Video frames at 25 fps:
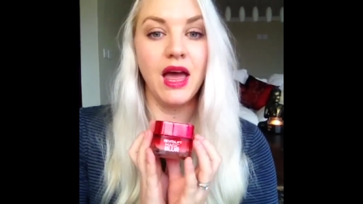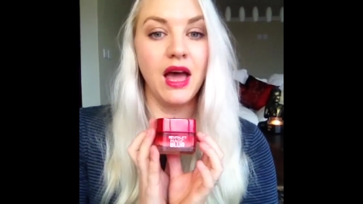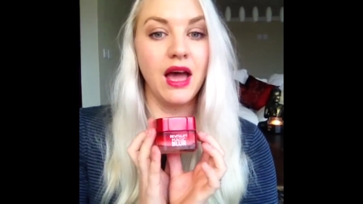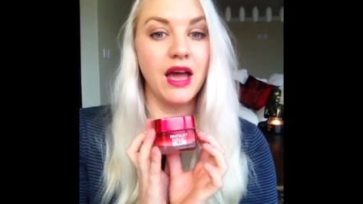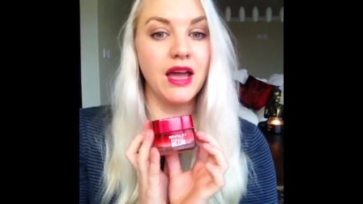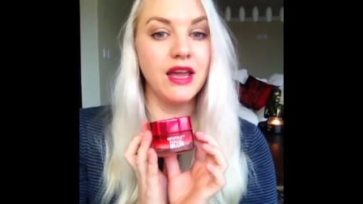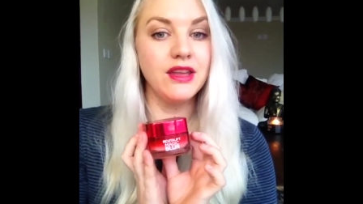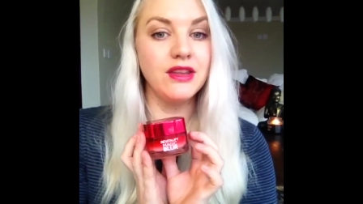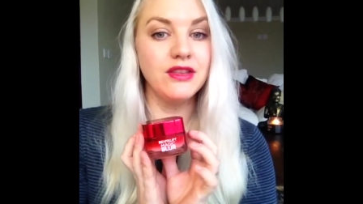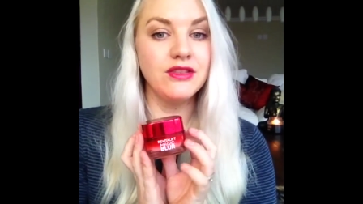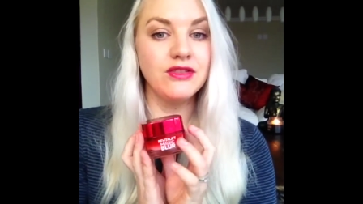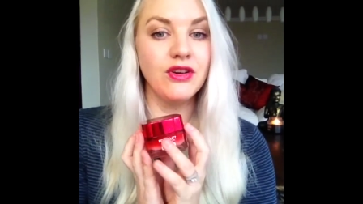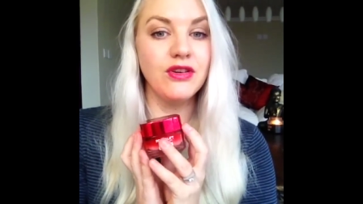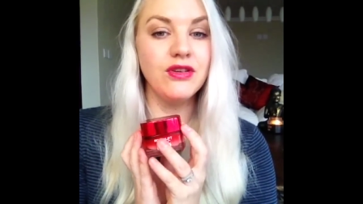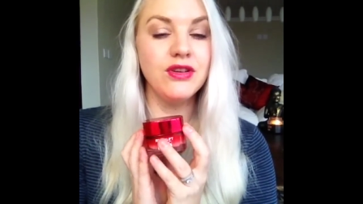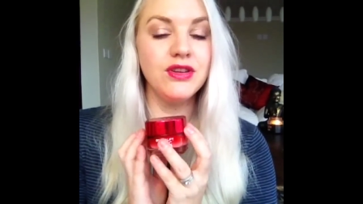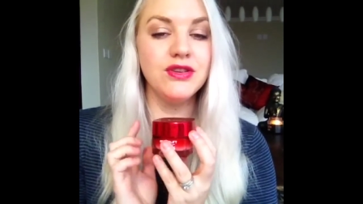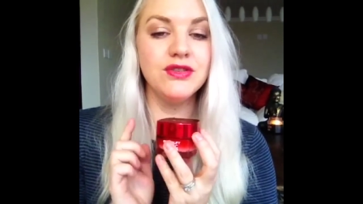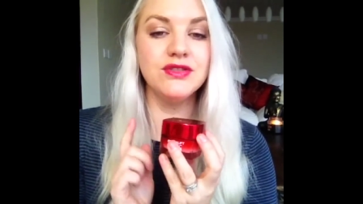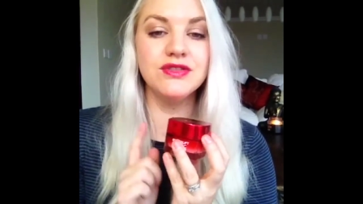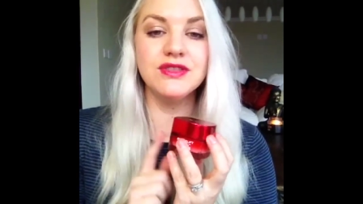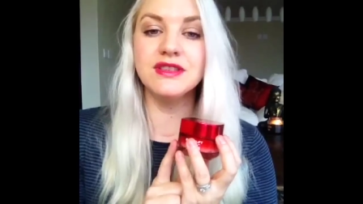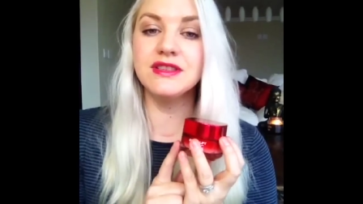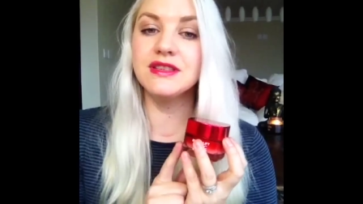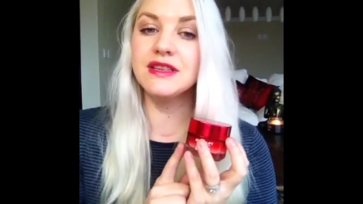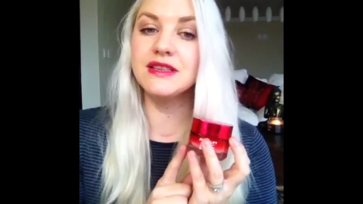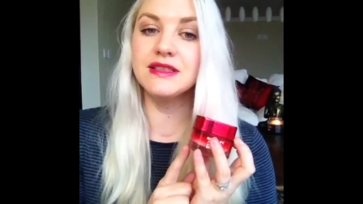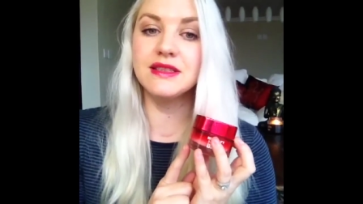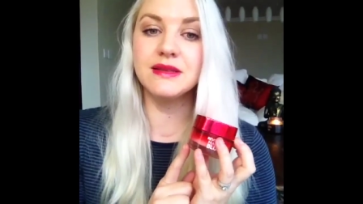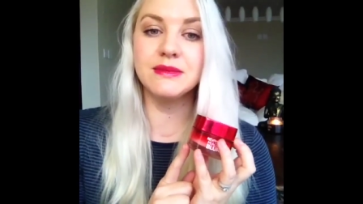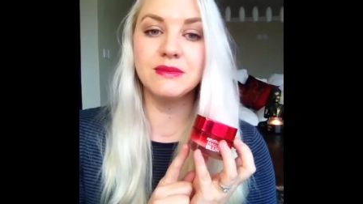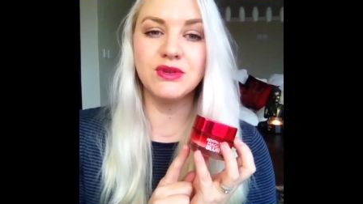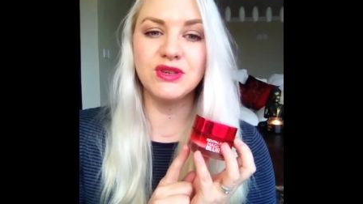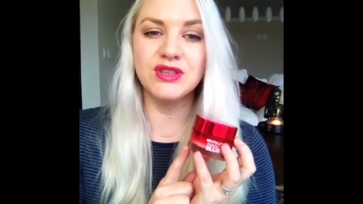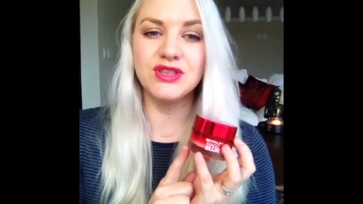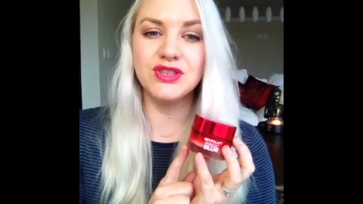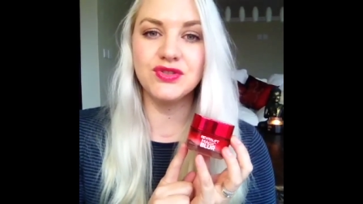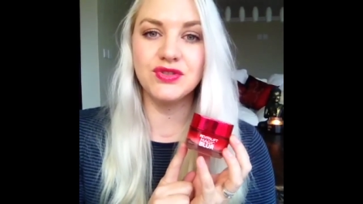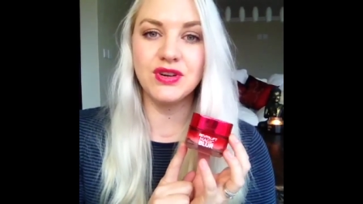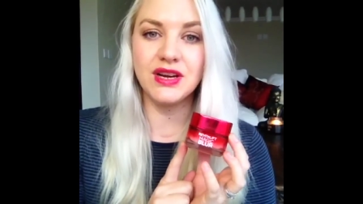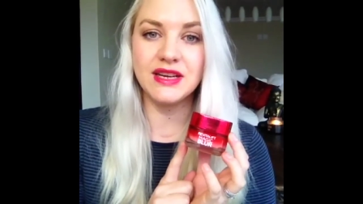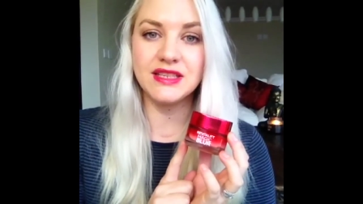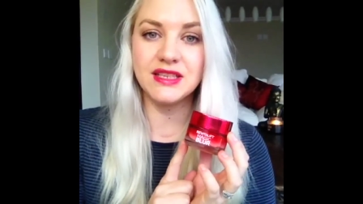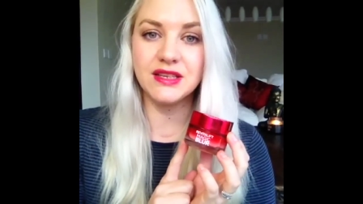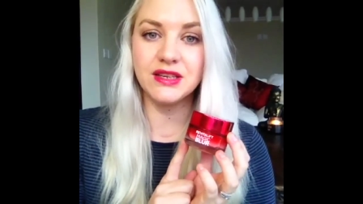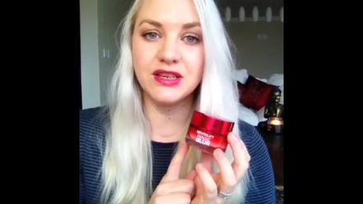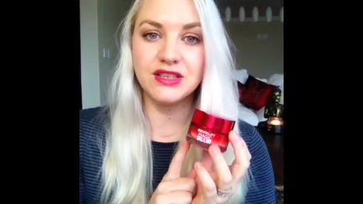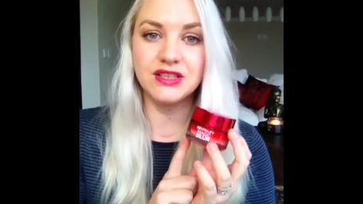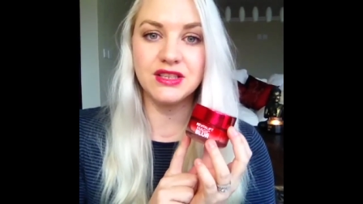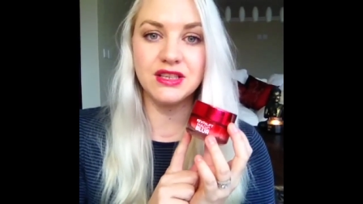I don't use this as a
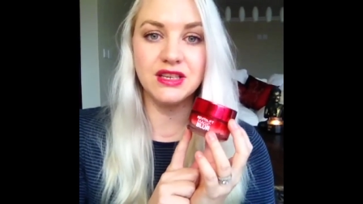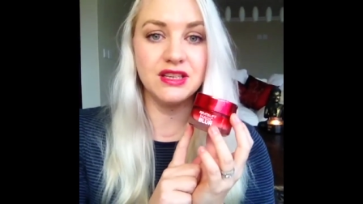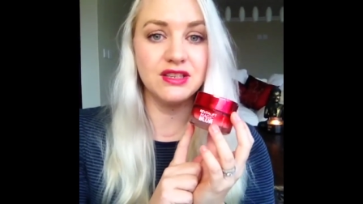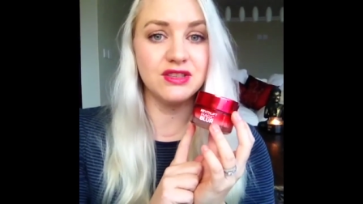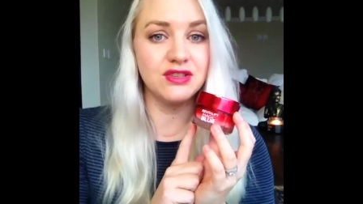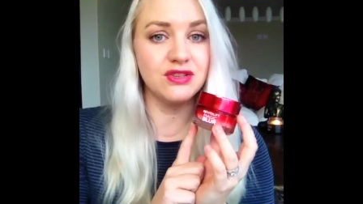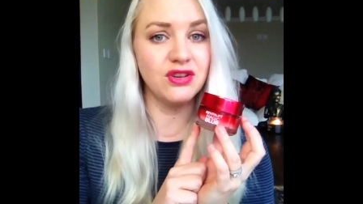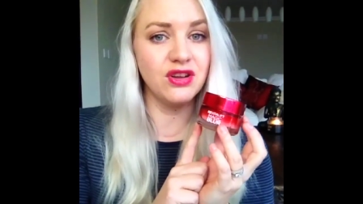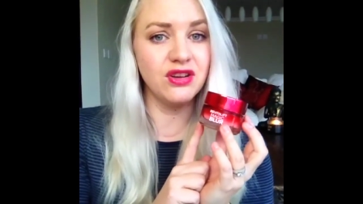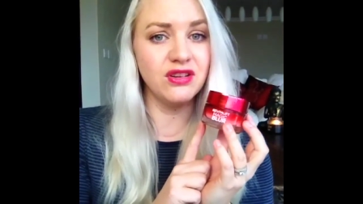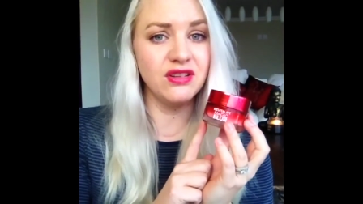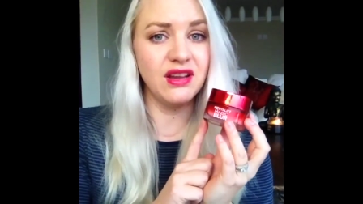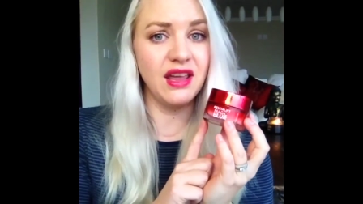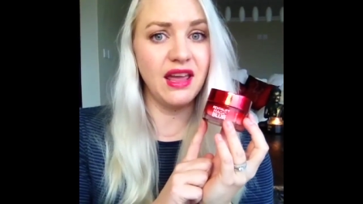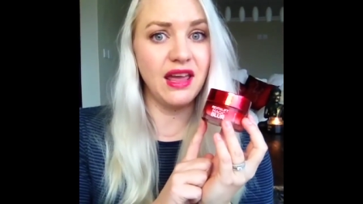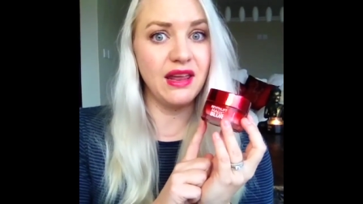moisturizer because it is not